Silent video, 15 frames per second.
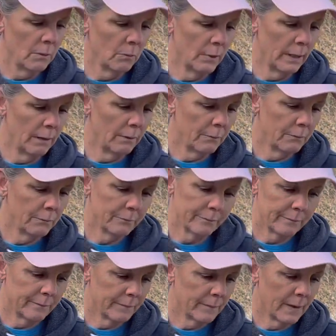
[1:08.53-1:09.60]
Well,
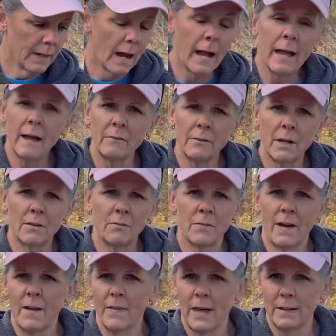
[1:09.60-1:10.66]
I have not
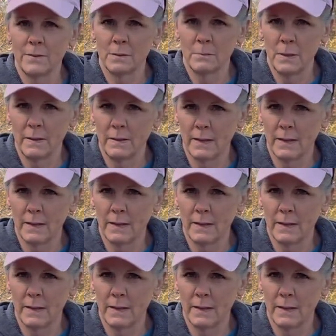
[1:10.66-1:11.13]
found that to be the